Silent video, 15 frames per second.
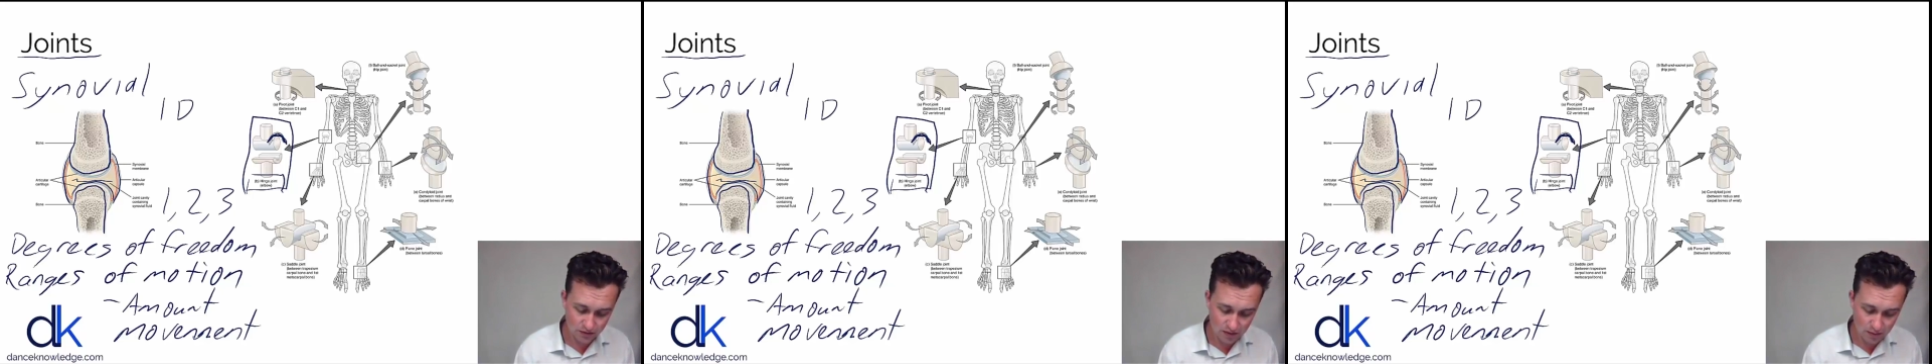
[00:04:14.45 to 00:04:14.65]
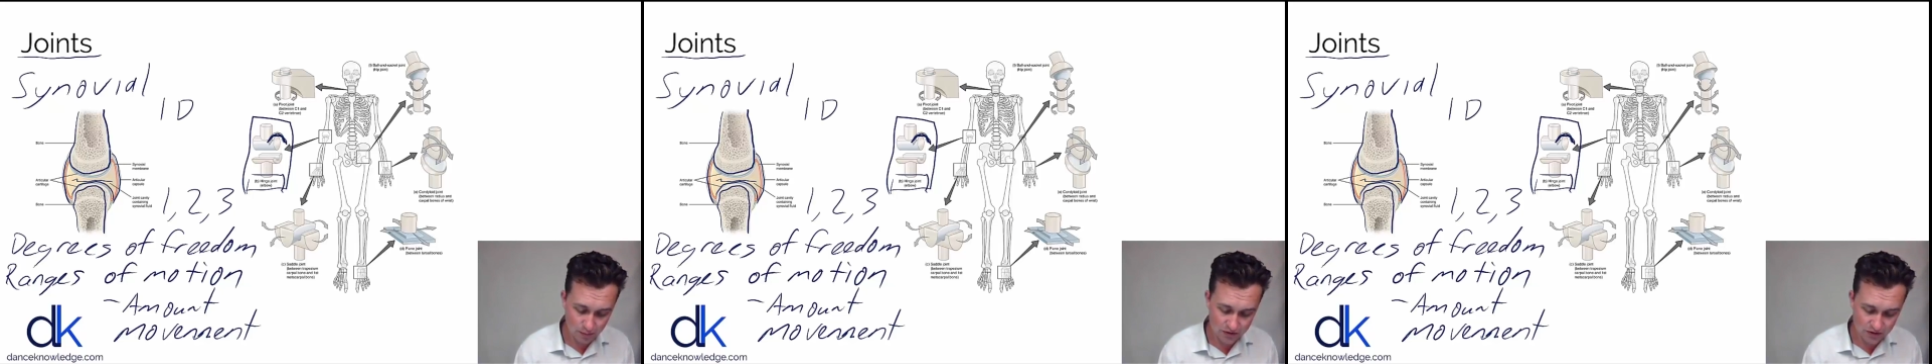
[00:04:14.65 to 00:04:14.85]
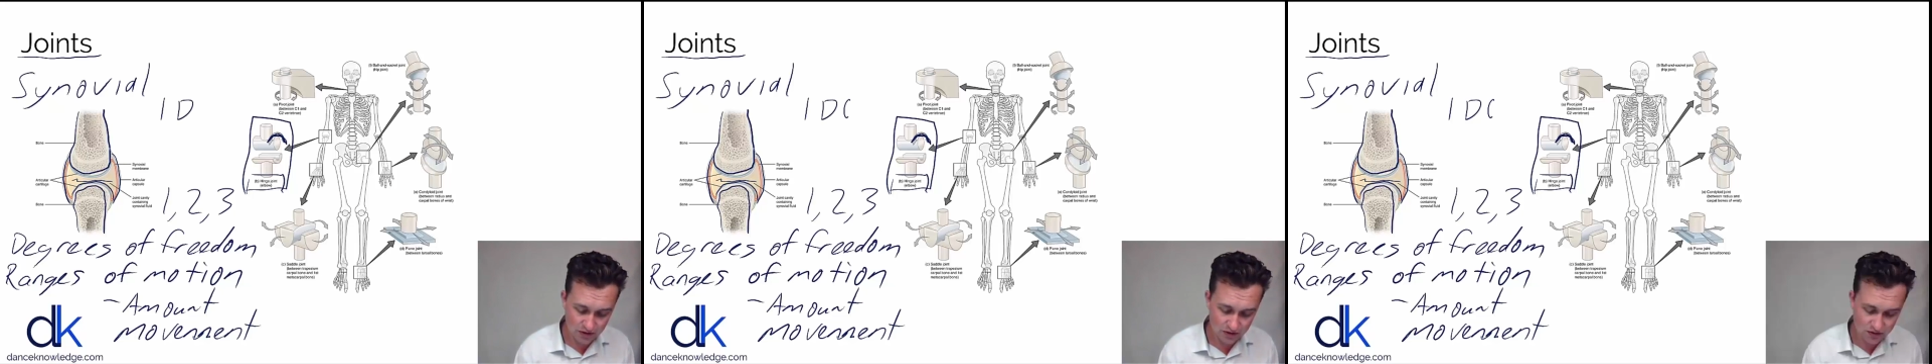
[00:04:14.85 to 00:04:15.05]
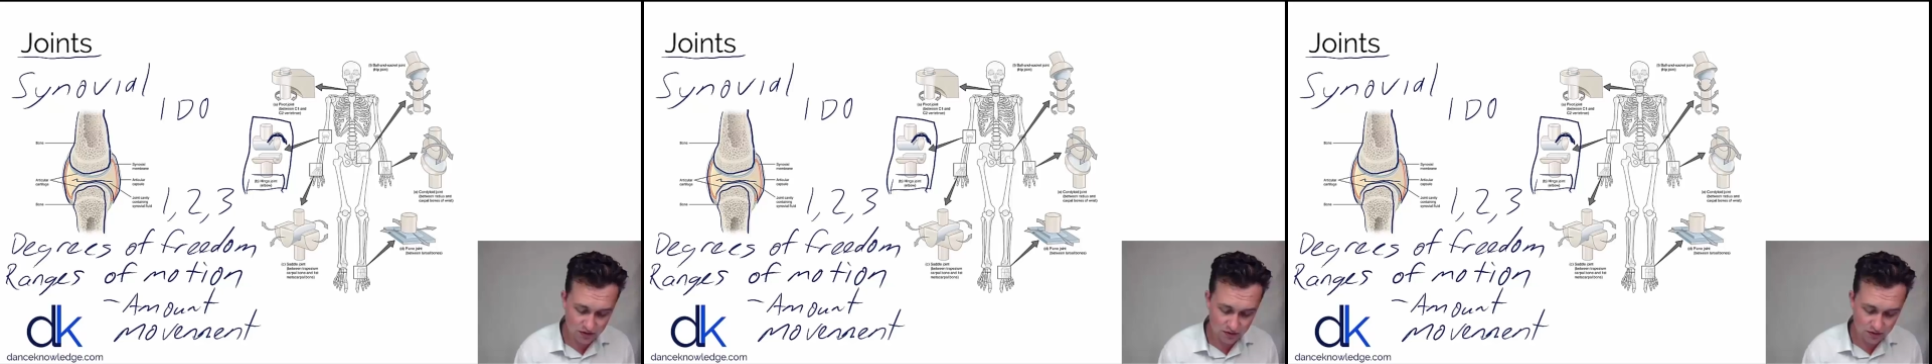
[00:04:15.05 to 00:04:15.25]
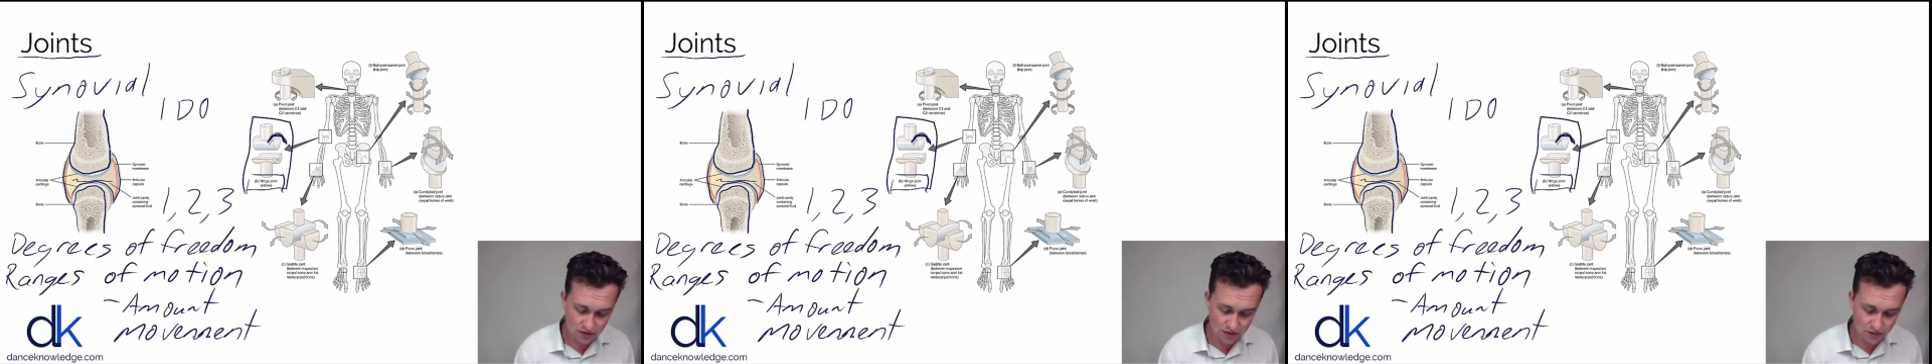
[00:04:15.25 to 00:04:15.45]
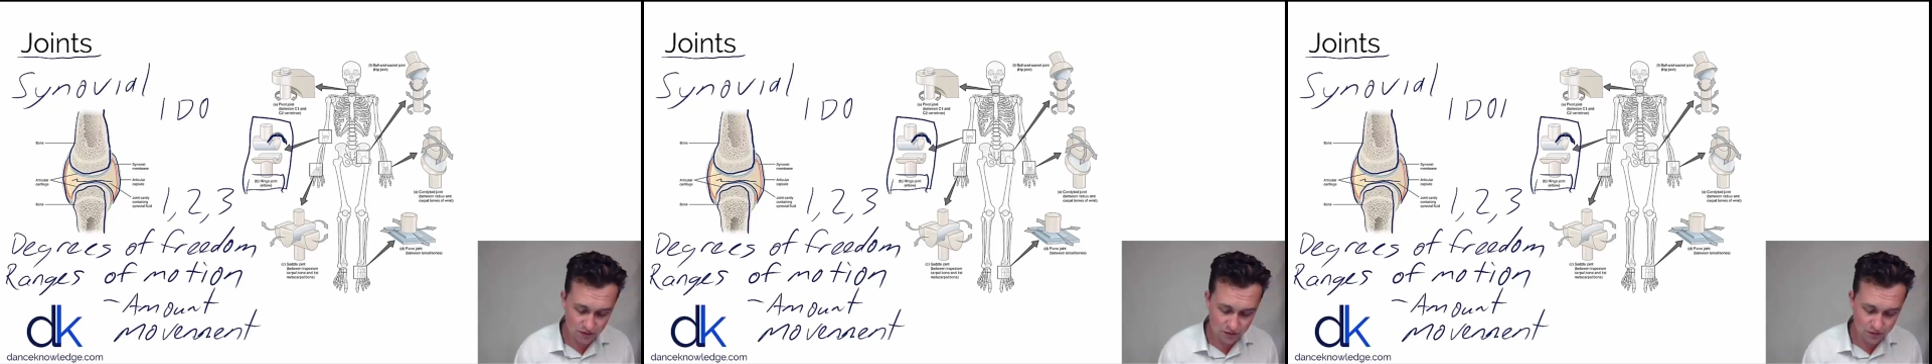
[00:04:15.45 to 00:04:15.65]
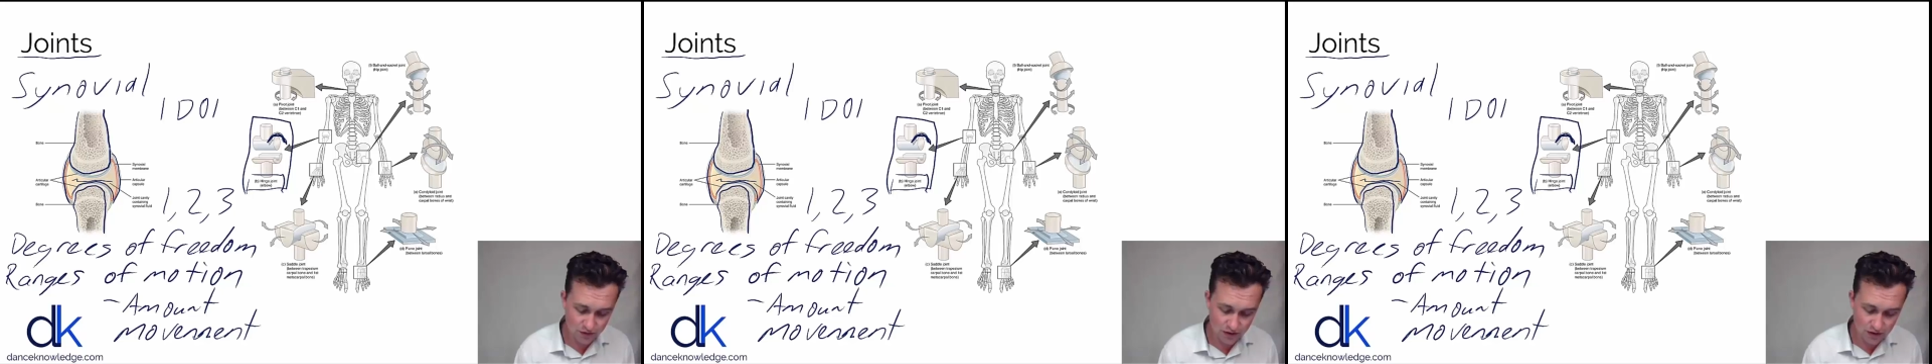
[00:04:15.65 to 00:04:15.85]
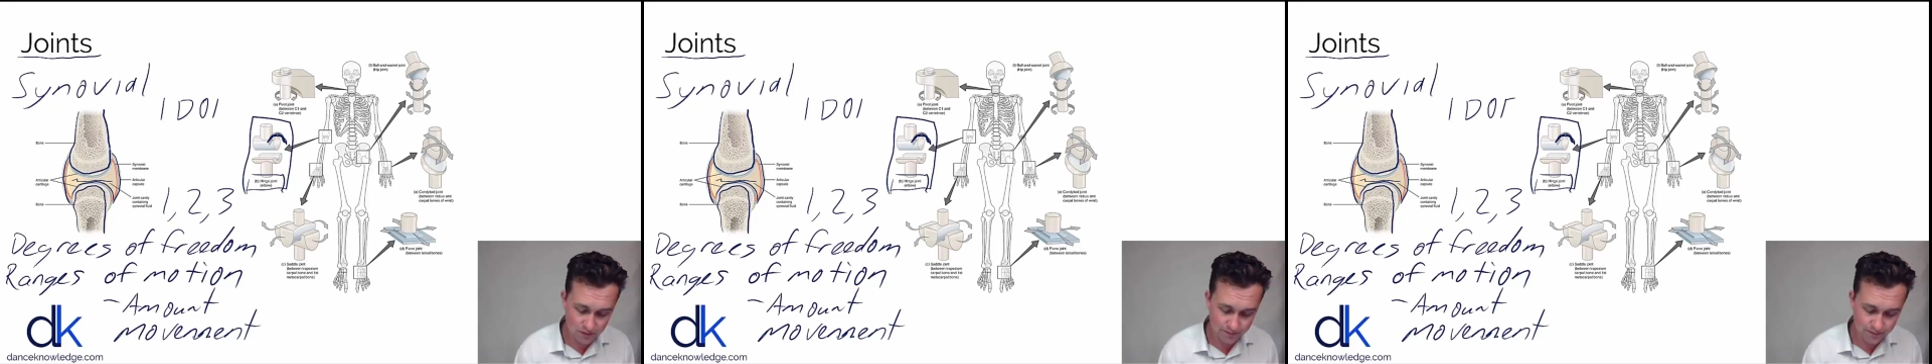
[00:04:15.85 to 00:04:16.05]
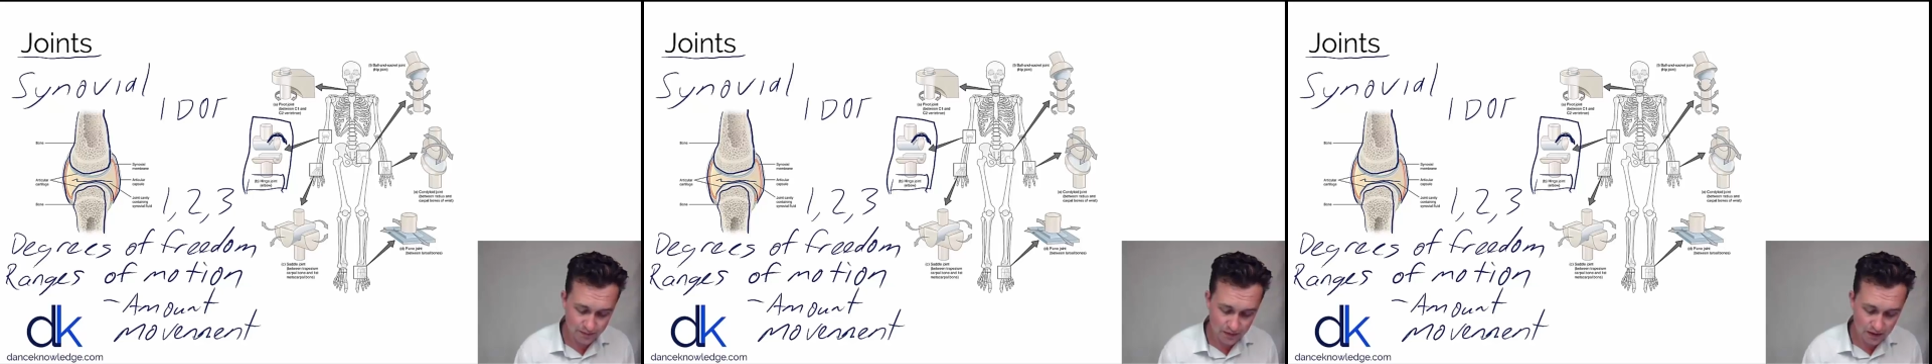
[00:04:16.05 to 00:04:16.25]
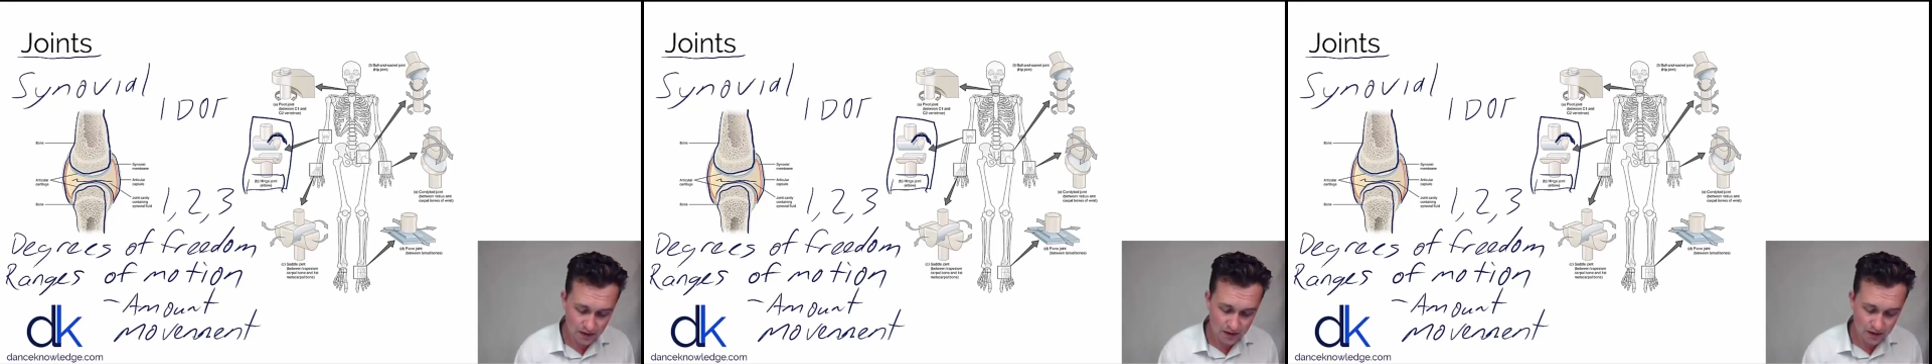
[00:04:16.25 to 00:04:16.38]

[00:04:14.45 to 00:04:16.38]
represent degree of freedom.